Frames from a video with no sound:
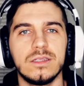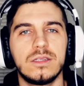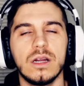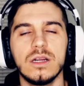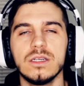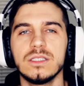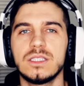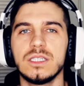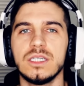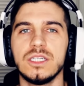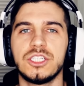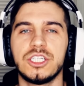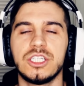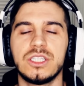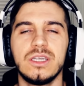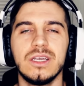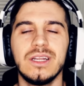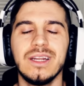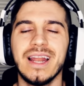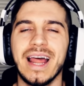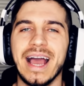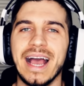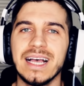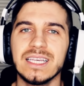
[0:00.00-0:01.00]
Darcey, she
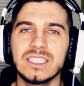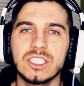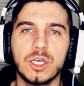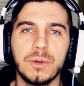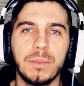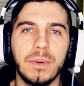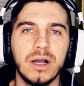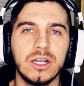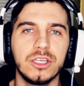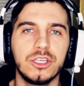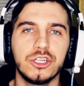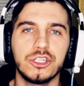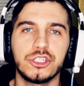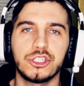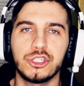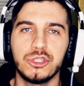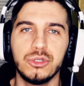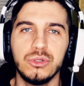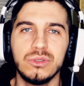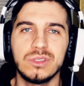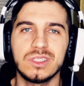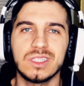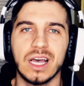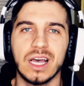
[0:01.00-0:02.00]
didn't ask about your shoe